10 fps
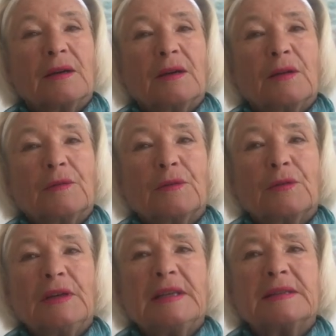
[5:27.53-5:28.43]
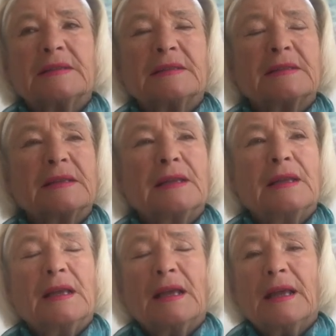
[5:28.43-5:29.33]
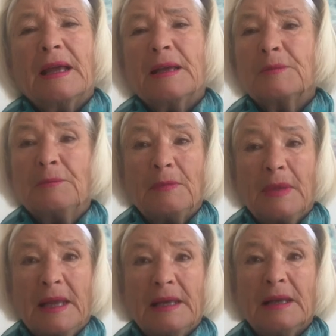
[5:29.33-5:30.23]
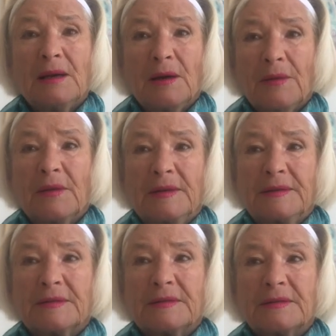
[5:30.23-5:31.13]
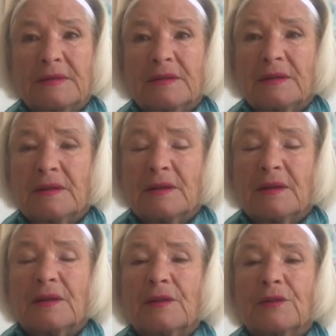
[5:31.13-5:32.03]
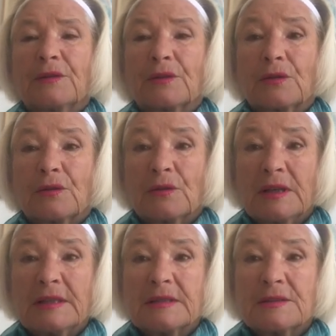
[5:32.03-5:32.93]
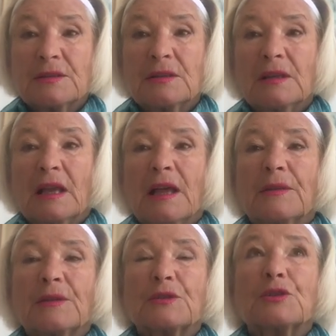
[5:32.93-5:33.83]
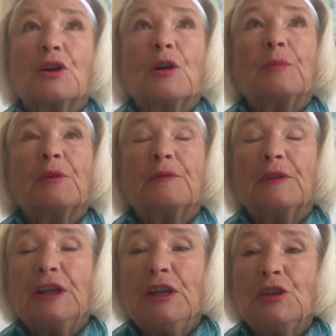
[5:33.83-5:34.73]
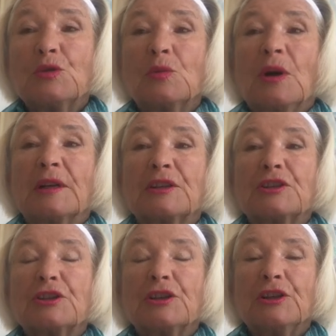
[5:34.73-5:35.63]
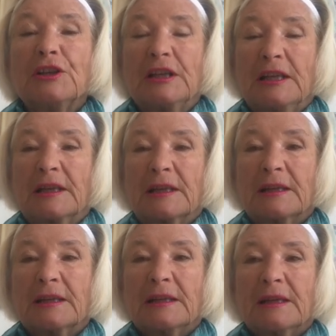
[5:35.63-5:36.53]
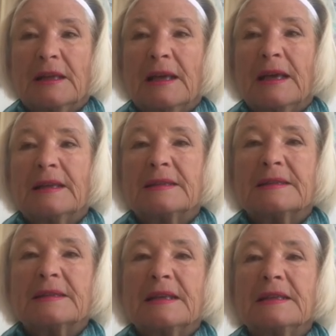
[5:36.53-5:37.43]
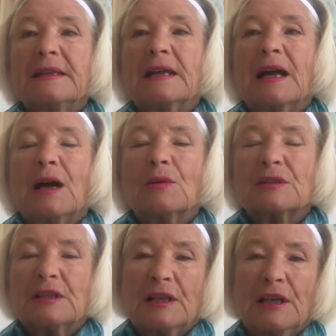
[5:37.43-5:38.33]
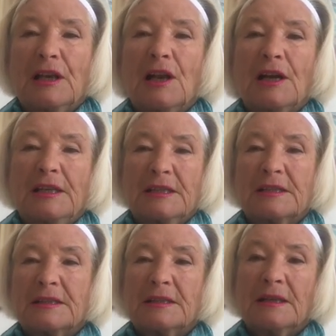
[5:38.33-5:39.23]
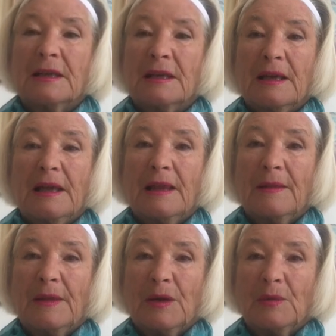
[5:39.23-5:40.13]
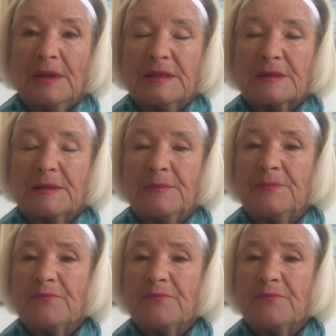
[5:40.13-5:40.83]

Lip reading: of Greece, and many others, the crystal at the top of each one turning and sending out light and their wisdom.